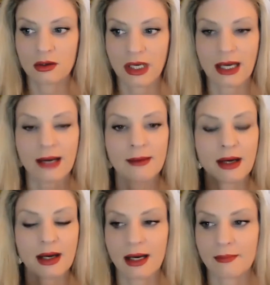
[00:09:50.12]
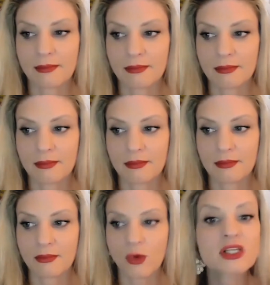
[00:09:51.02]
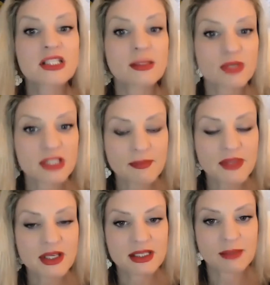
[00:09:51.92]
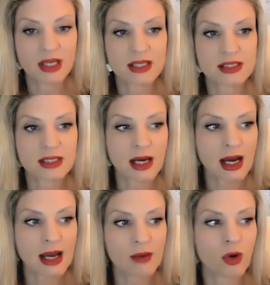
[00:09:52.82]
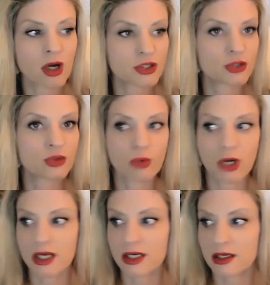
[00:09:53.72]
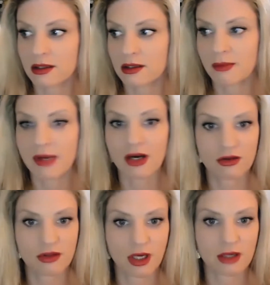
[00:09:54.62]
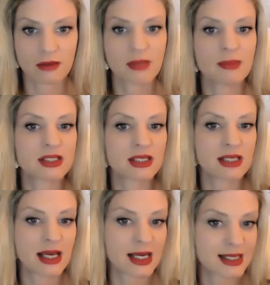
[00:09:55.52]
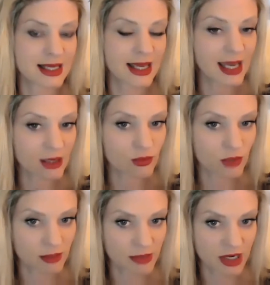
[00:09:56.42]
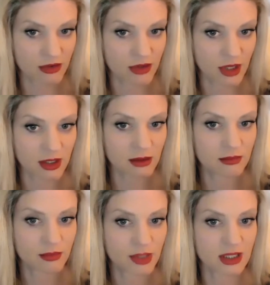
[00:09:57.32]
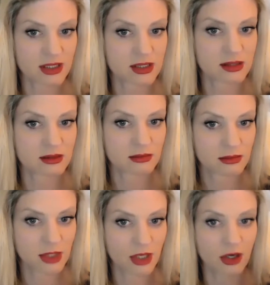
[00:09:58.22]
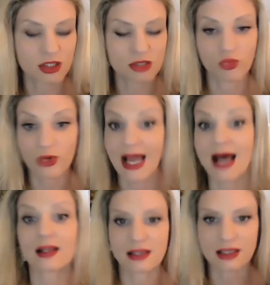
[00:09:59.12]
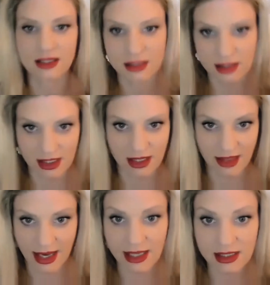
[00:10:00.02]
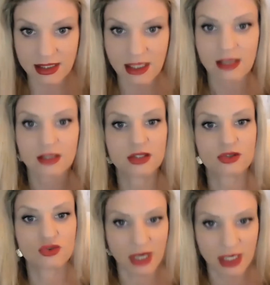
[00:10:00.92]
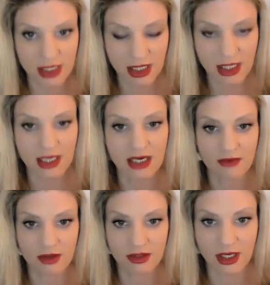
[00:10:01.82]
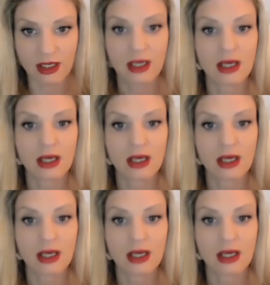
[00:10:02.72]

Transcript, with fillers: Okay, I'm or something simple as I want to run a marathon. Maybe today I can't run a marathon because there are some realities in that training and everything.